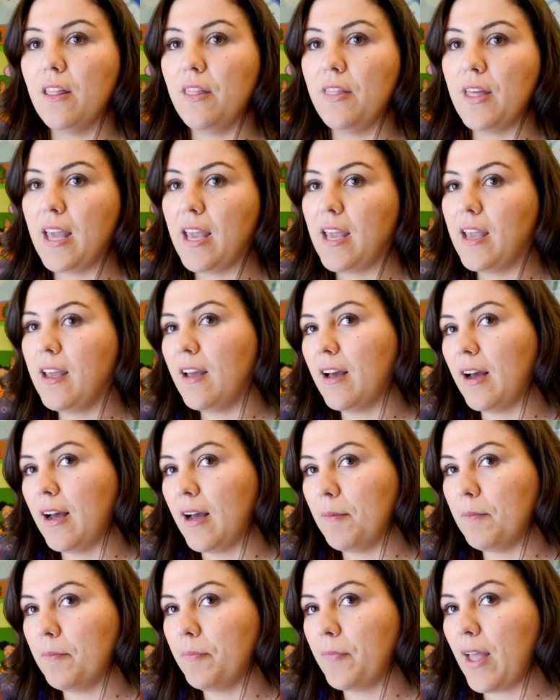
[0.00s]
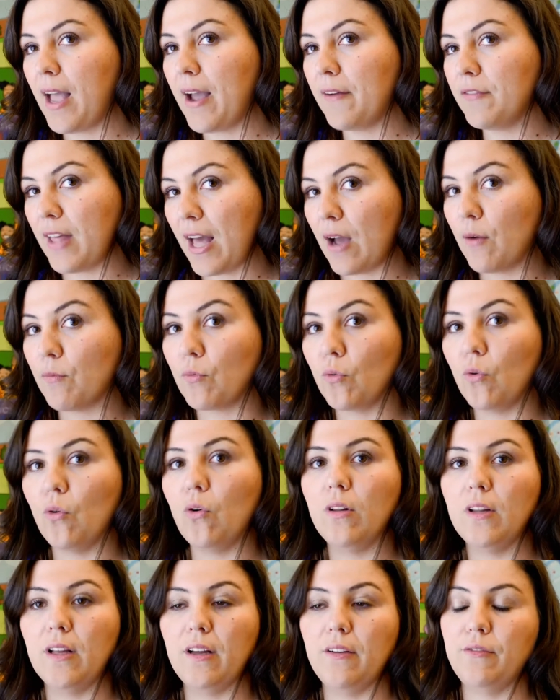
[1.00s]
they um, have that
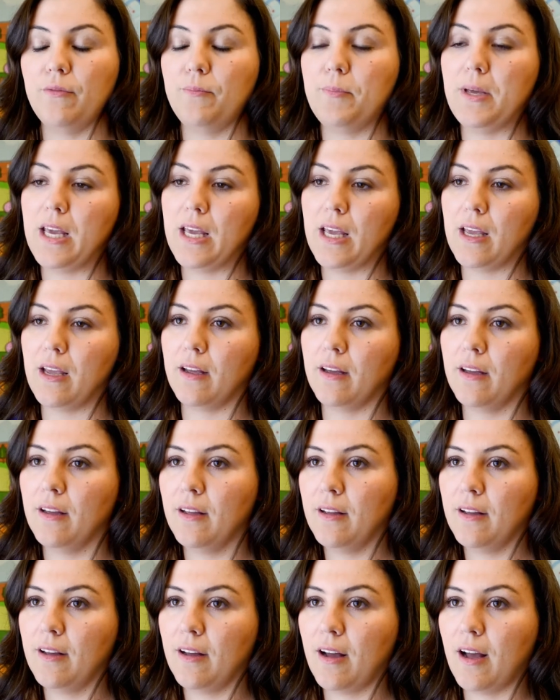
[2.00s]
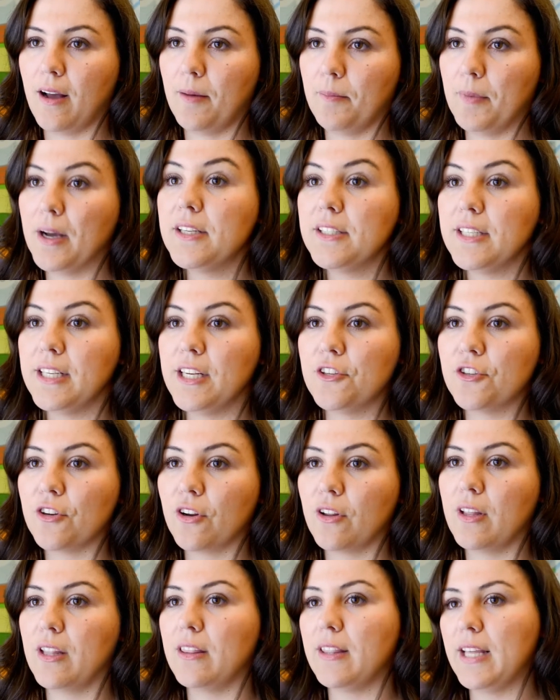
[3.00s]
role of being um, a
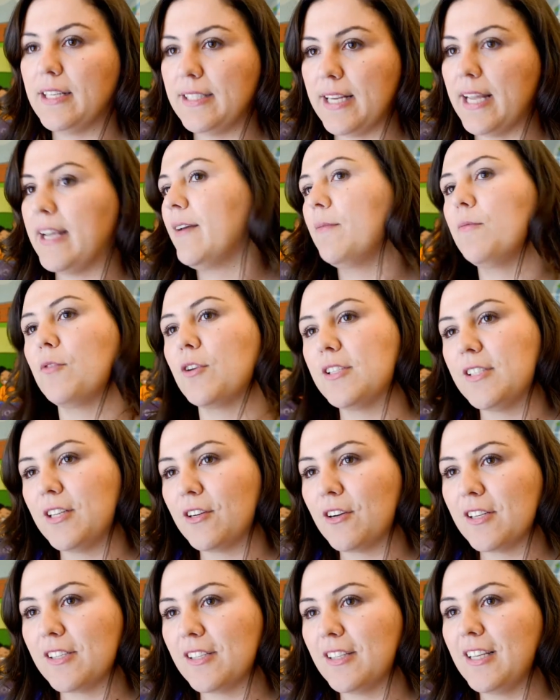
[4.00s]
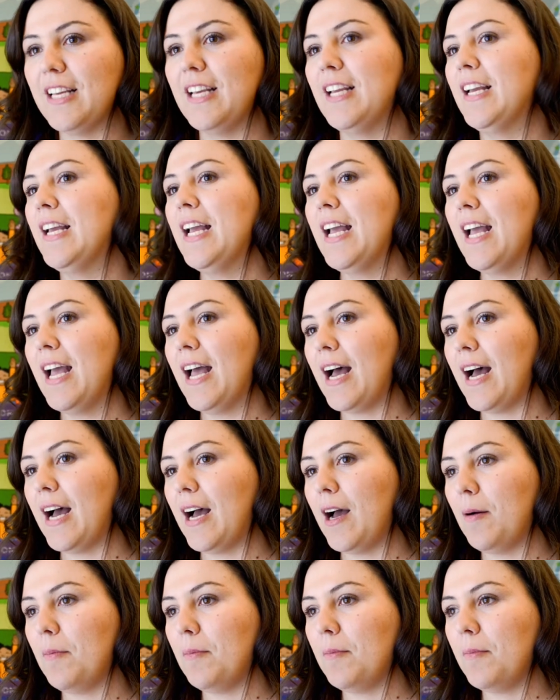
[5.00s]
teacher, that they take it more seriously
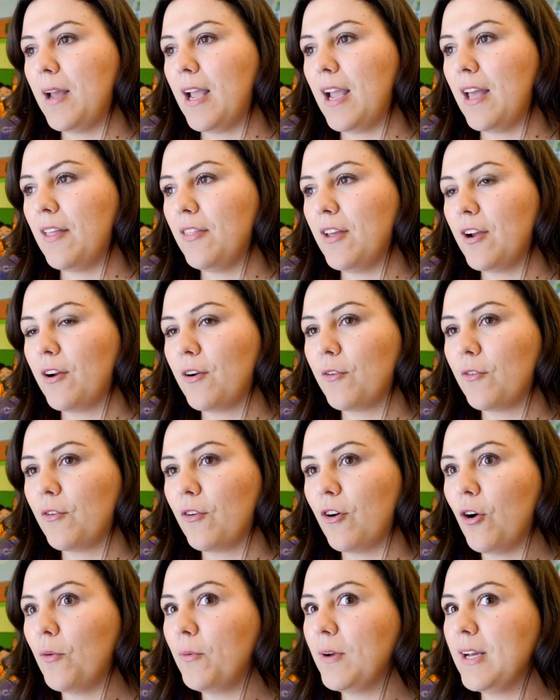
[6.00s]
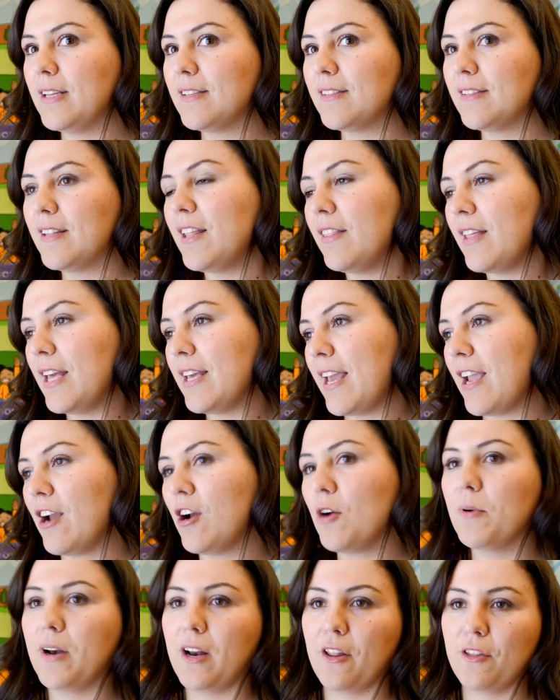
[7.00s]
um, and they're always, they, they,
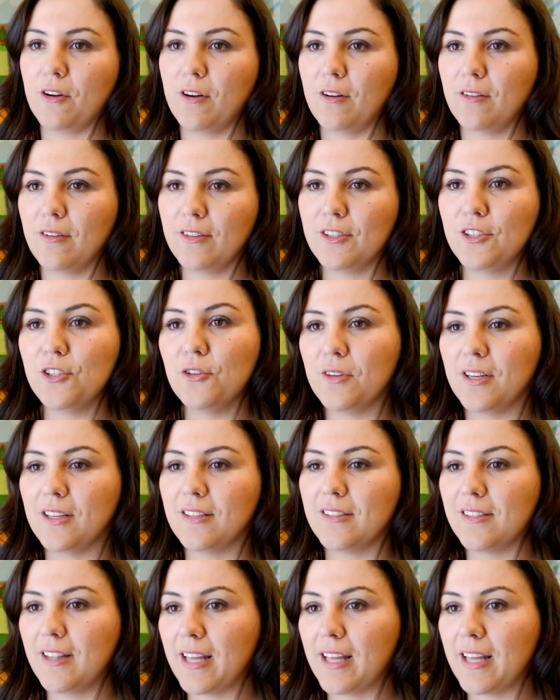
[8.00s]
care what other students